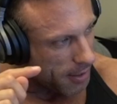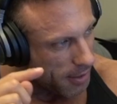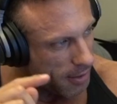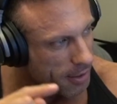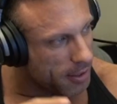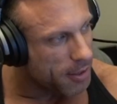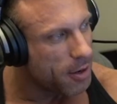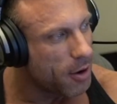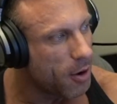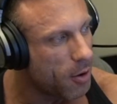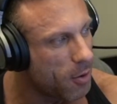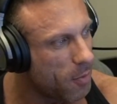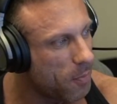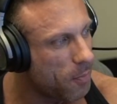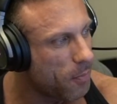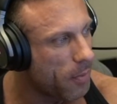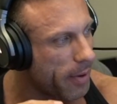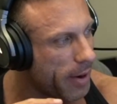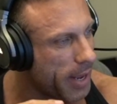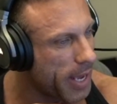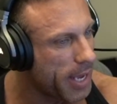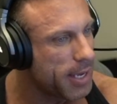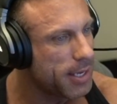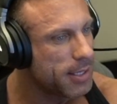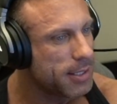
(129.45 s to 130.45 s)
no
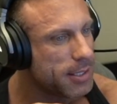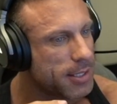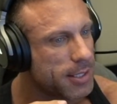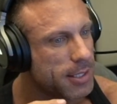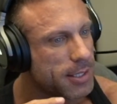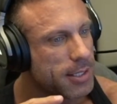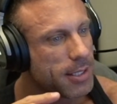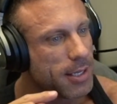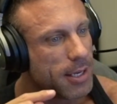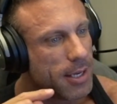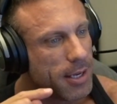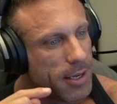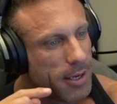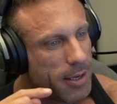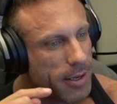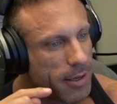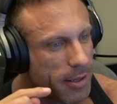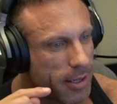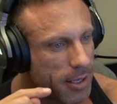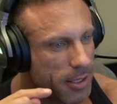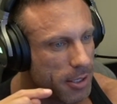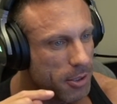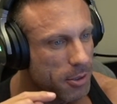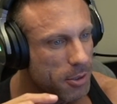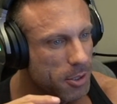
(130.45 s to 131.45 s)
place
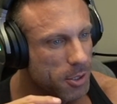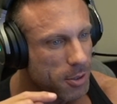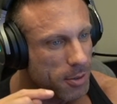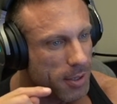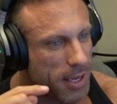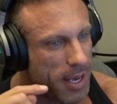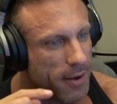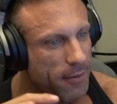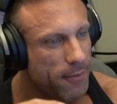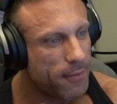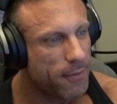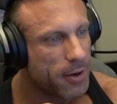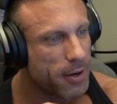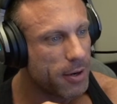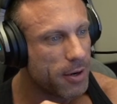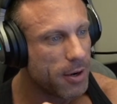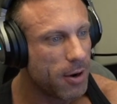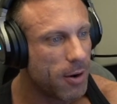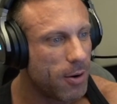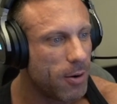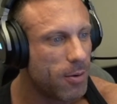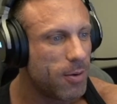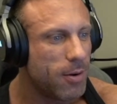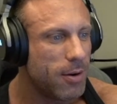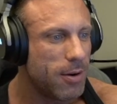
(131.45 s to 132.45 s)
that you should ever
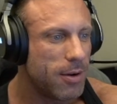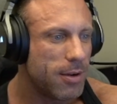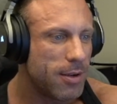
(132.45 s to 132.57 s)
go.